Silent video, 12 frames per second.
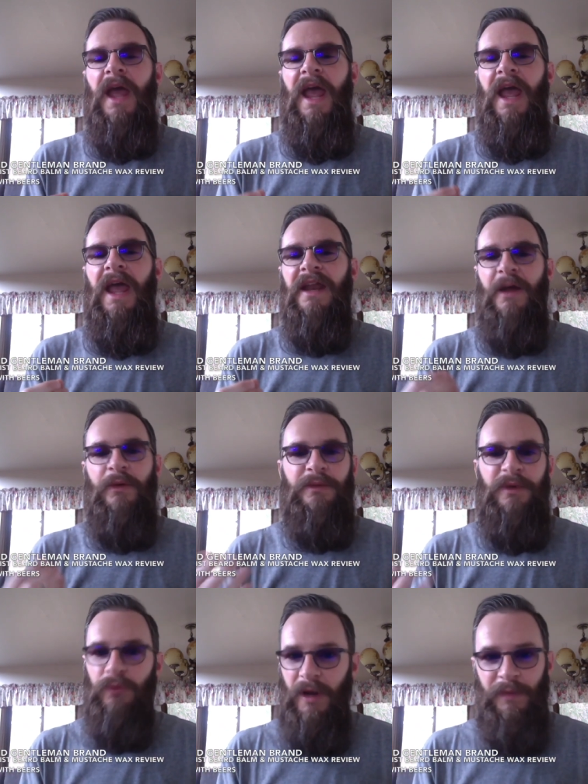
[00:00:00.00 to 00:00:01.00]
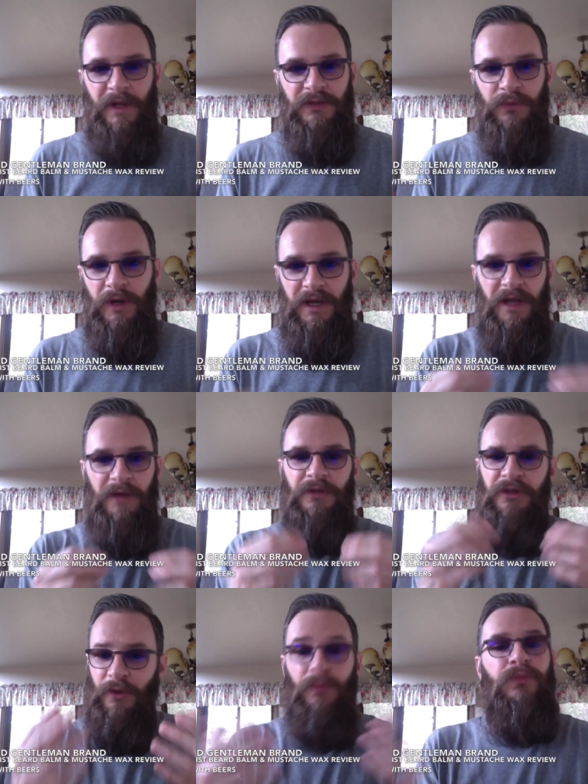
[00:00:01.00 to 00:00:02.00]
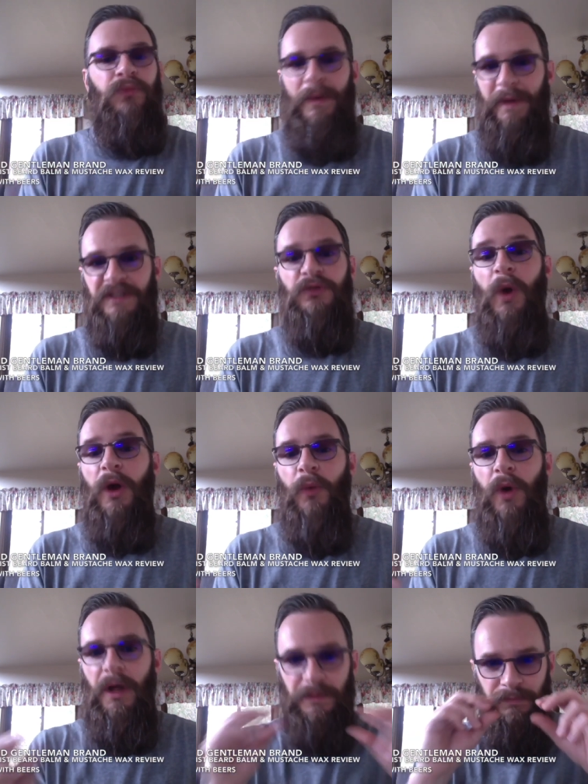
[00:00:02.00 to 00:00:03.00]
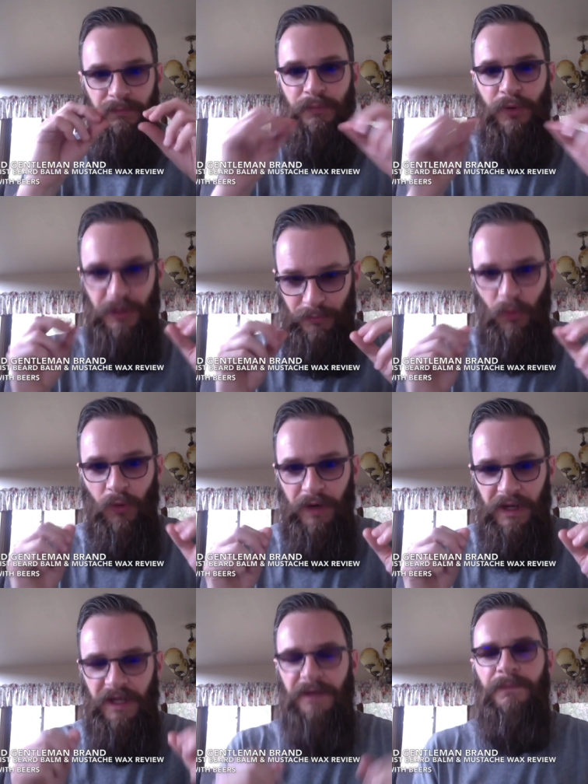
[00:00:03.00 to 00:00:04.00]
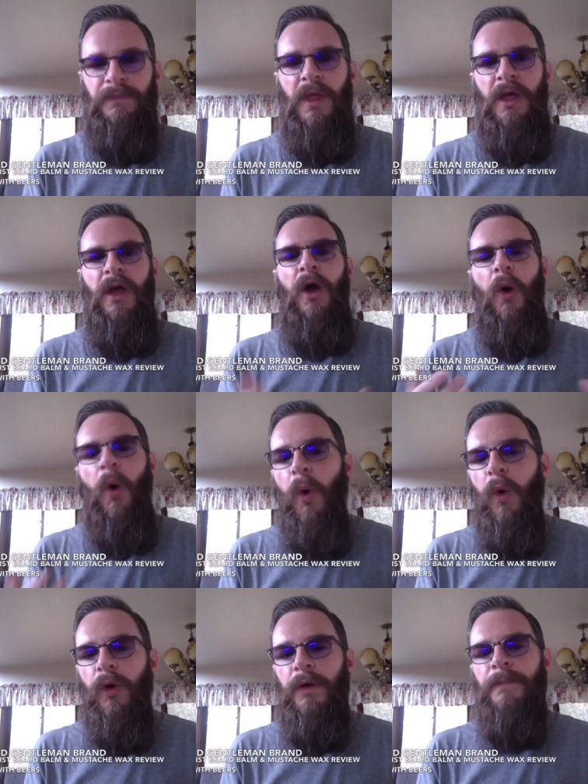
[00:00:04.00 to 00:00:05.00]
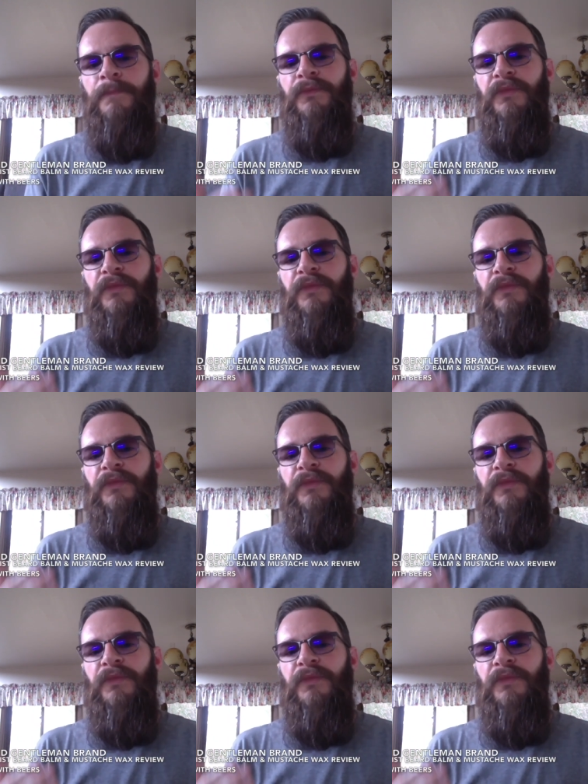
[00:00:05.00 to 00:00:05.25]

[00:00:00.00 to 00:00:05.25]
and I would be right back to where right back to square one, putting more in. Or